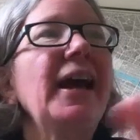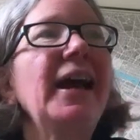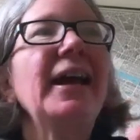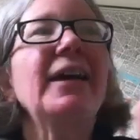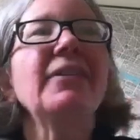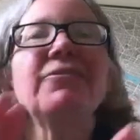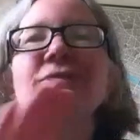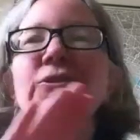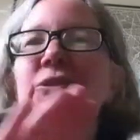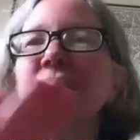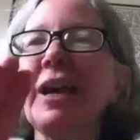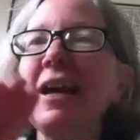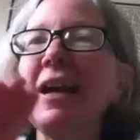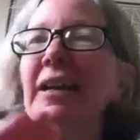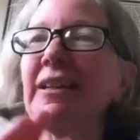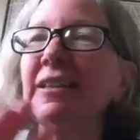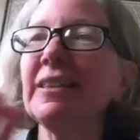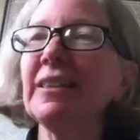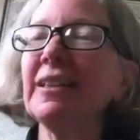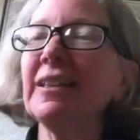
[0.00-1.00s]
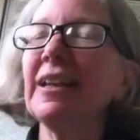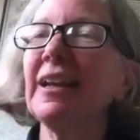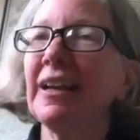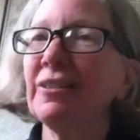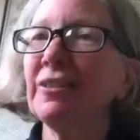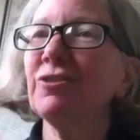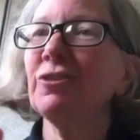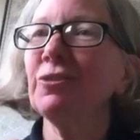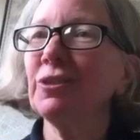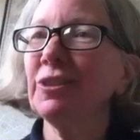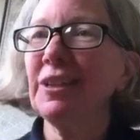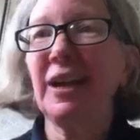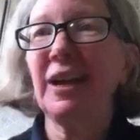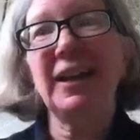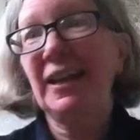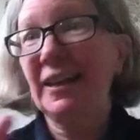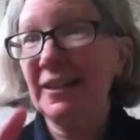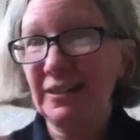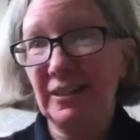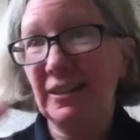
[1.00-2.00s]
after that, I do think, I
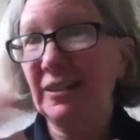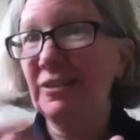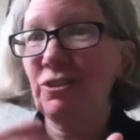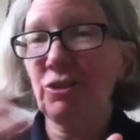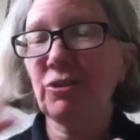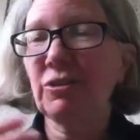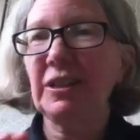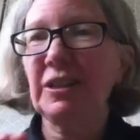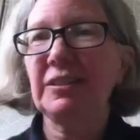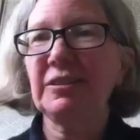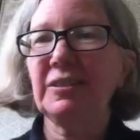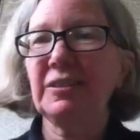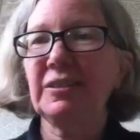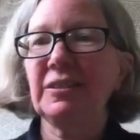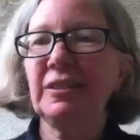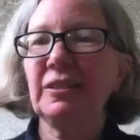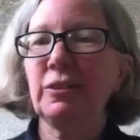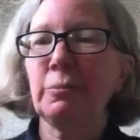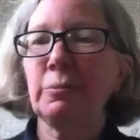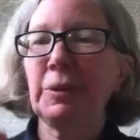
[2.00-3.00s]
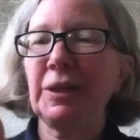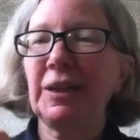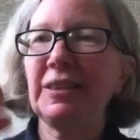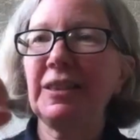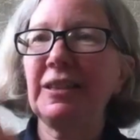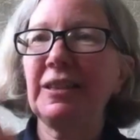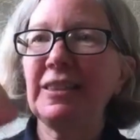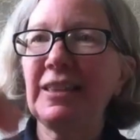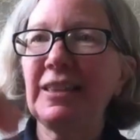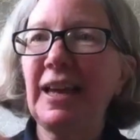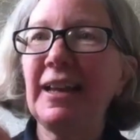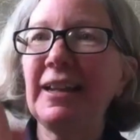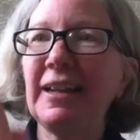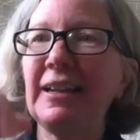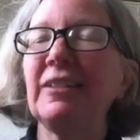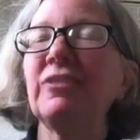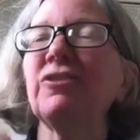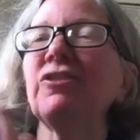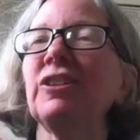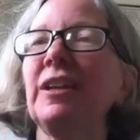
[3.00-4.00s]
hadn't internalized this either, but I think that
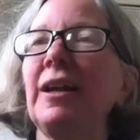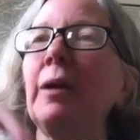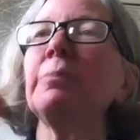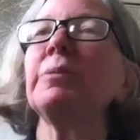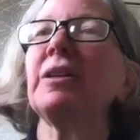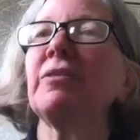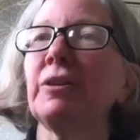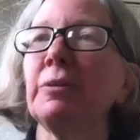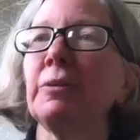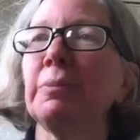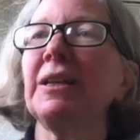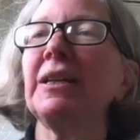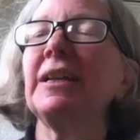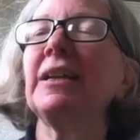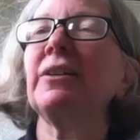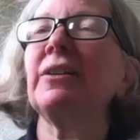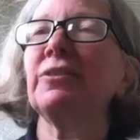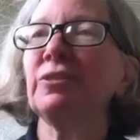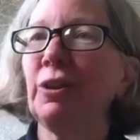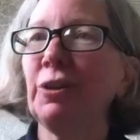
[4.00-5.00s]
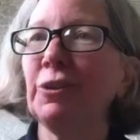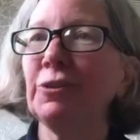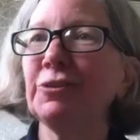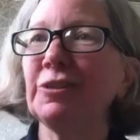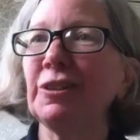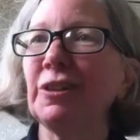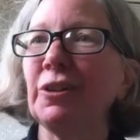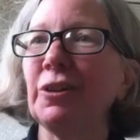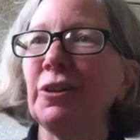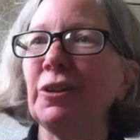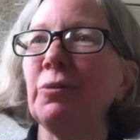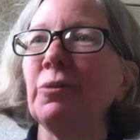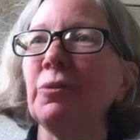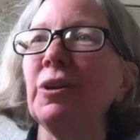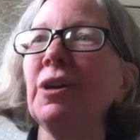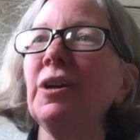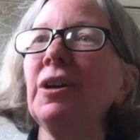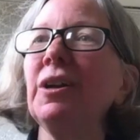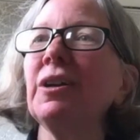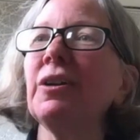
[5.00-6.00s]
actually helped everybody else also
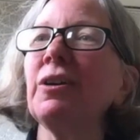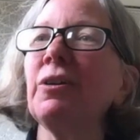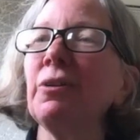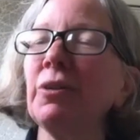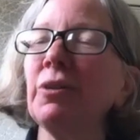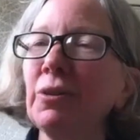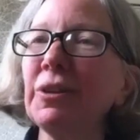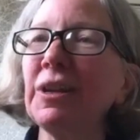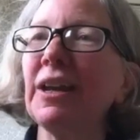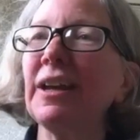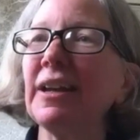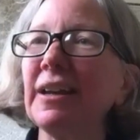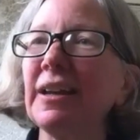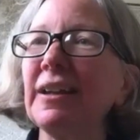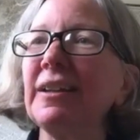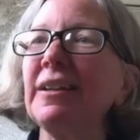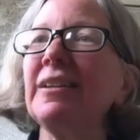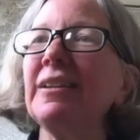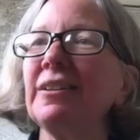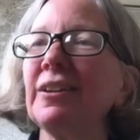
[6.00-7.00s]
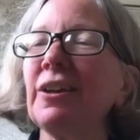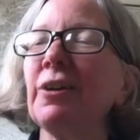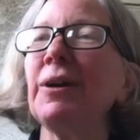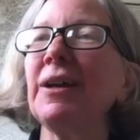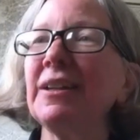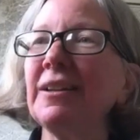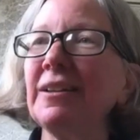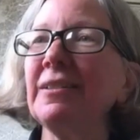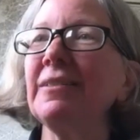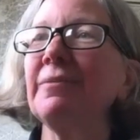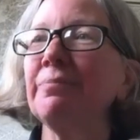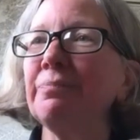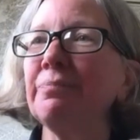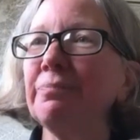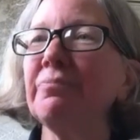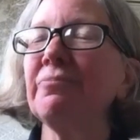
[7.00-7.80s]
go, okay, you know, I can